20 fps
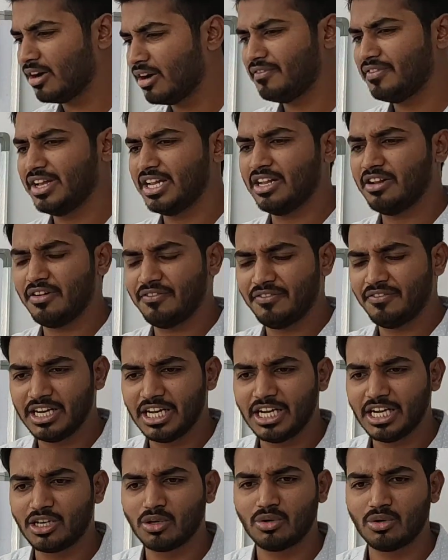we
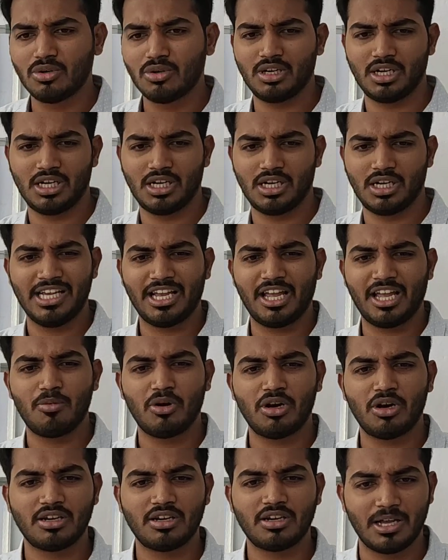need to check
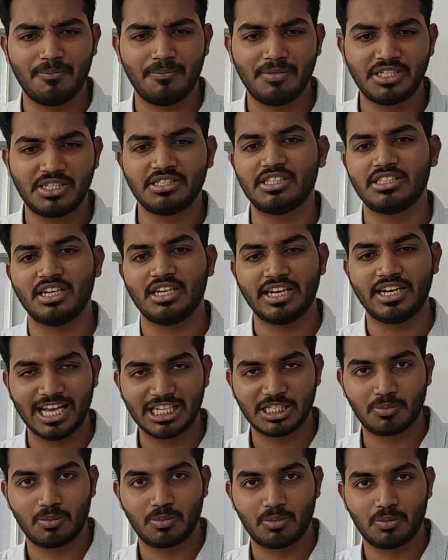about our submissions in the
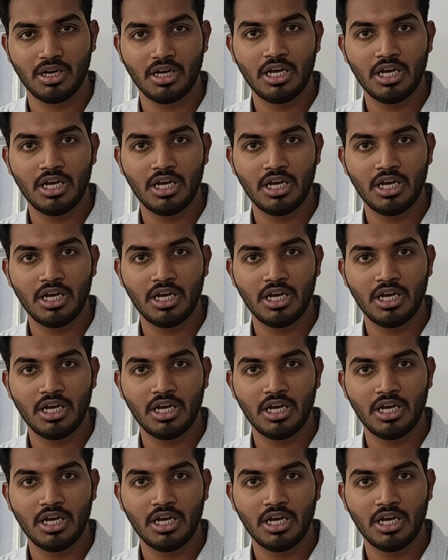dashboard